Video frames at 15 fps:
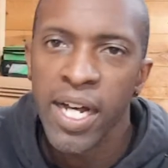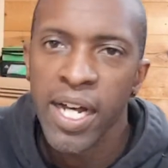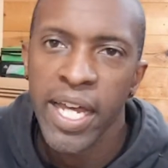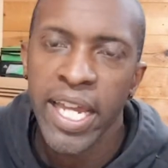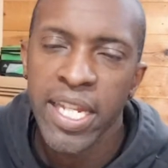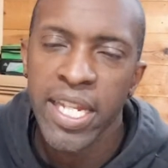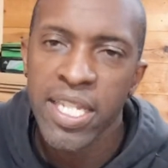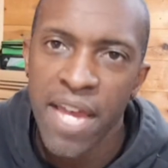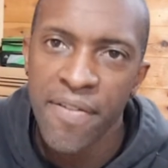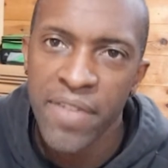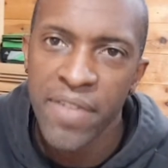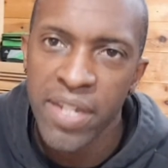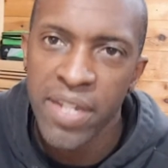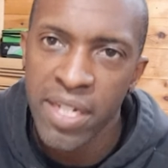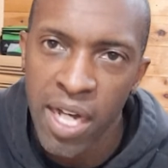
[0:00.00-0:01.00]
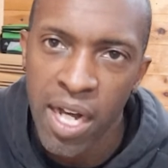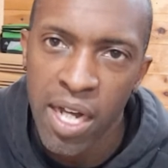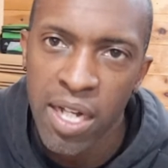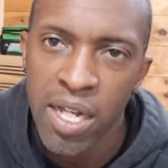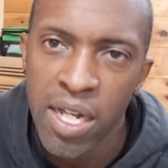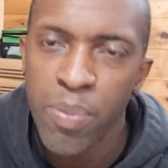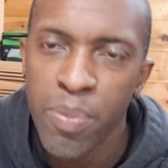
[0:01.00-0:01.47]
87
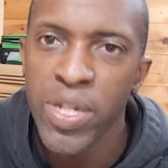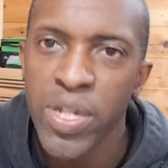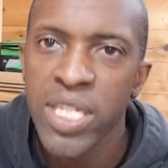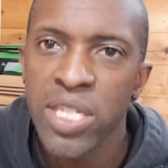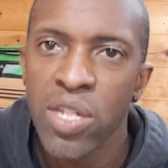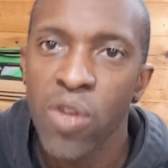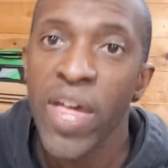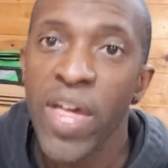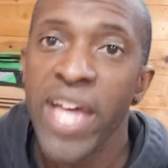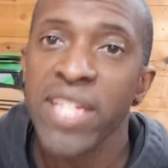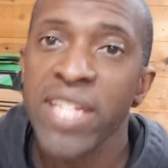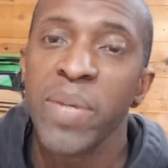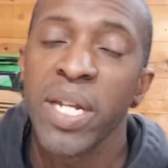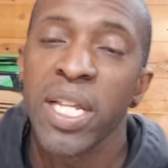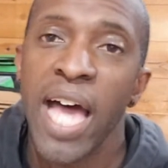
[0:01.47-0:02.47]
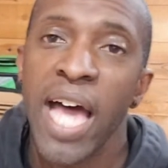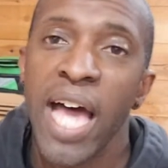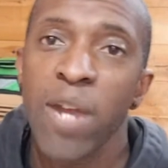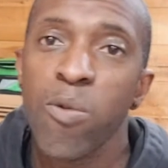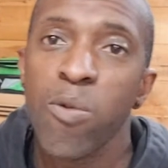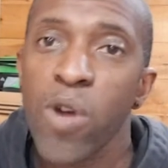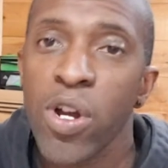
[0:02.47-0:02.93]
Caprice. So that's been a lot
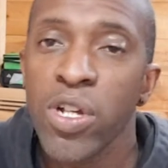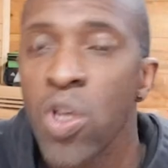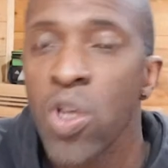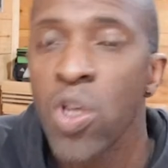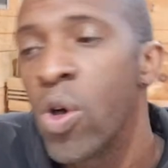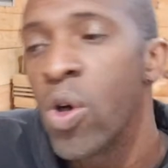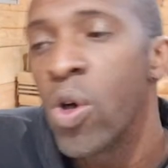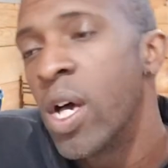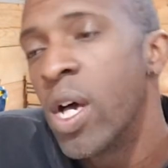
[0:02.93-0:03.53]
of work. So